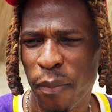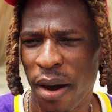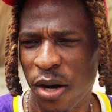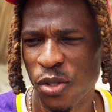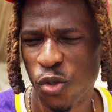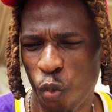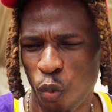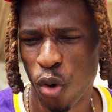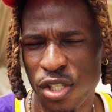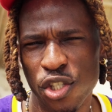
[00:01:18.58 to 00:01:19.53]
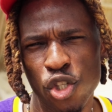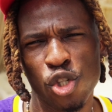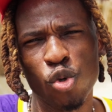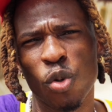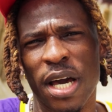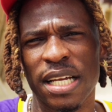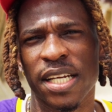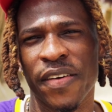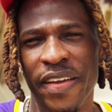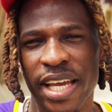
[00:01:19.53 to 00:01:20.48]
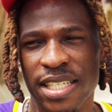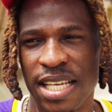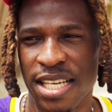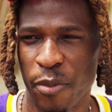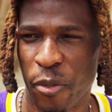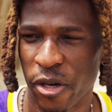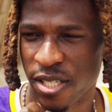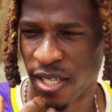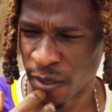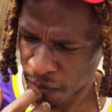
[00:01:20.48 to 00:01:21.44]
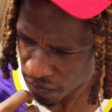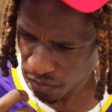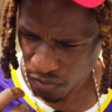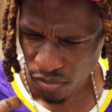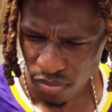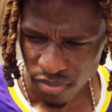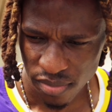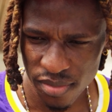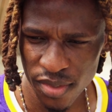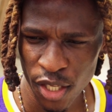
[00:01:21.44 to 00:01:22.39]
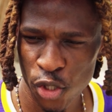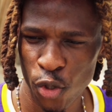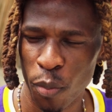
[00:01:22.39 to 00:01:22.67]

about what you can create as a person. So